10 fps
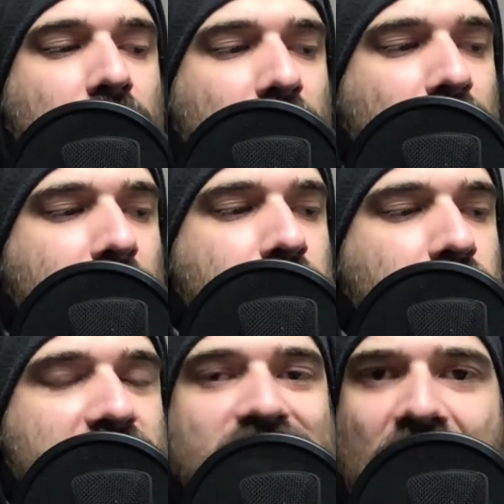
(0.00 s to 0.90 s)
Um,
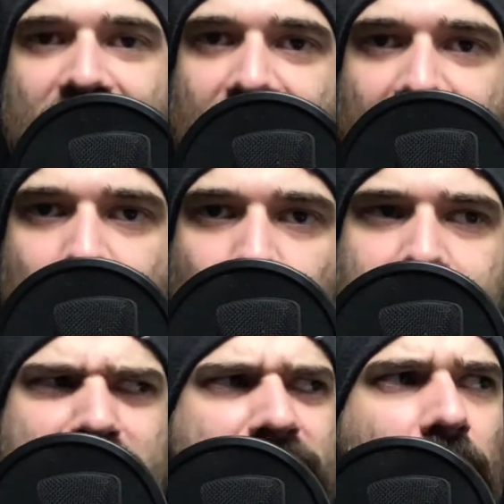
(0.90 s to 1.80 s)
start eating
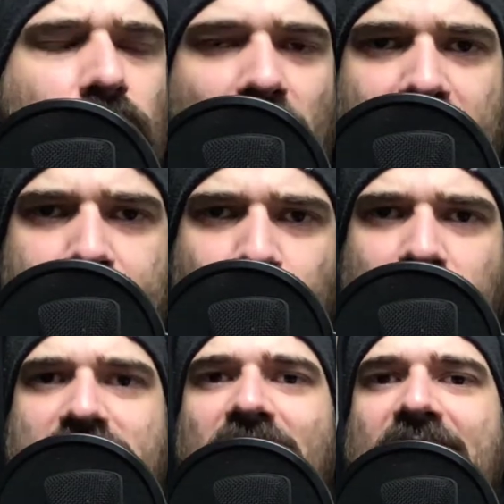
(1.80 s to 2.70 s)
healthy, start reading
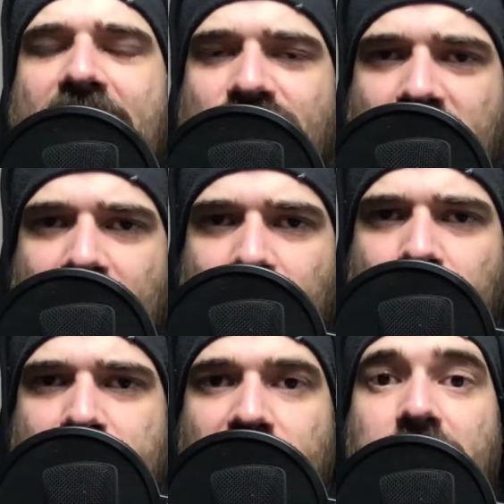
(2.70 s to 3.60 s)
books, start educating
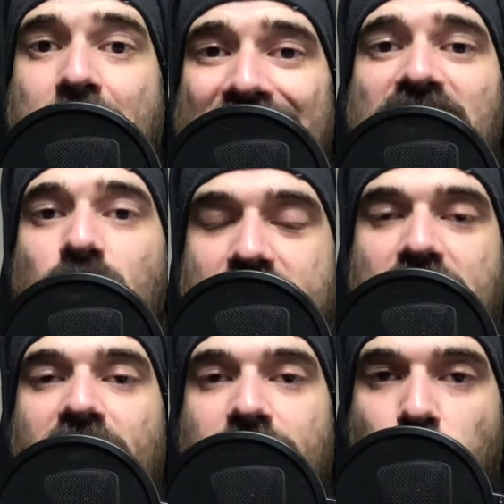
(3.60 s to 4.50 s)
yourself, make
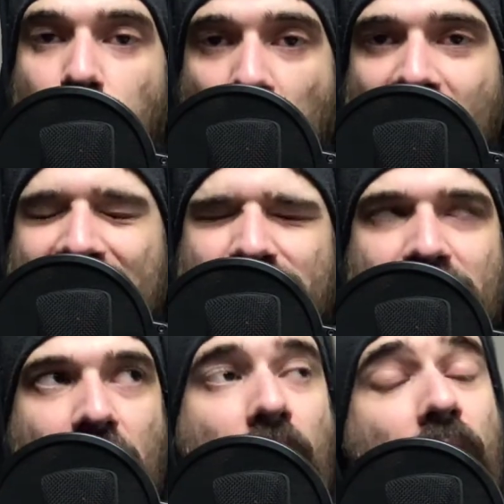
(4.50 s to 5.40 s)
yourself wise.
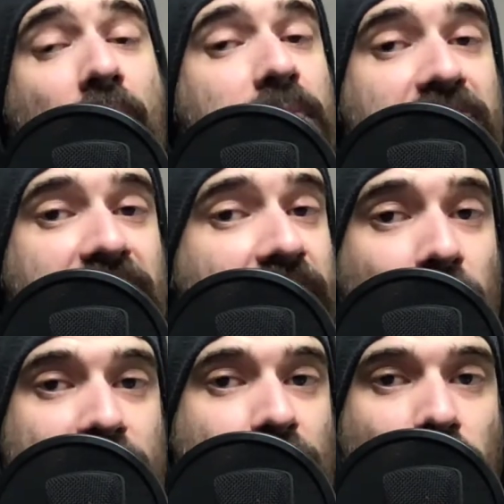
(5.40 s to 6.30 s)
I'm
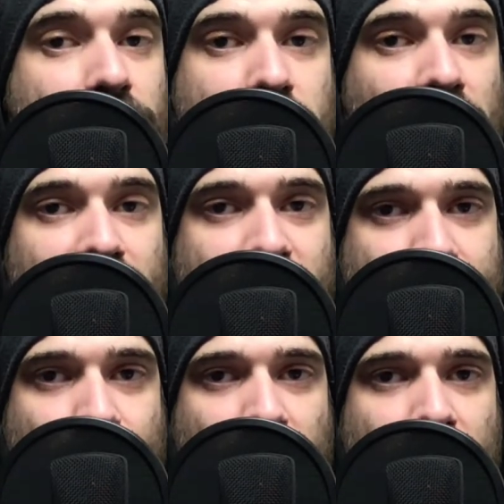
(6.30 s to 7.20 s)
very knowledgeable of
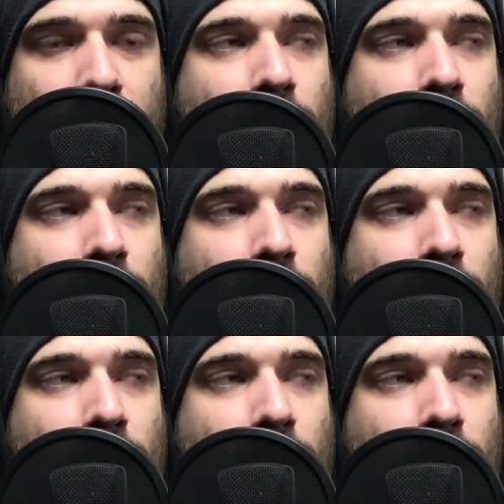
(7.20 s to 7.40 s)
history.